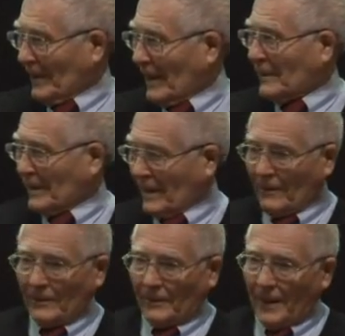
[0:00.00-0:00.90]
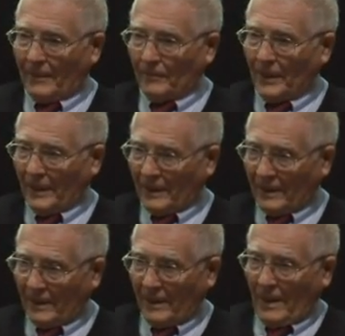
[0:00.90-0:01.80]
to get an error that big.
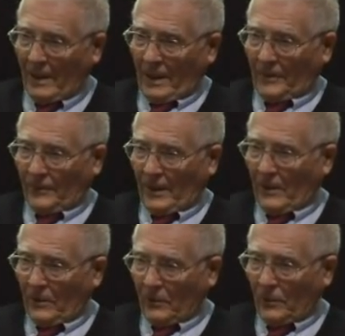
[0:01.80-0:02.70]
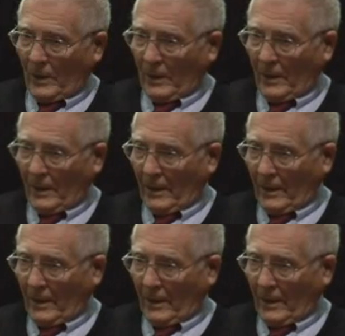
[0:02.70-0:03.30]
So,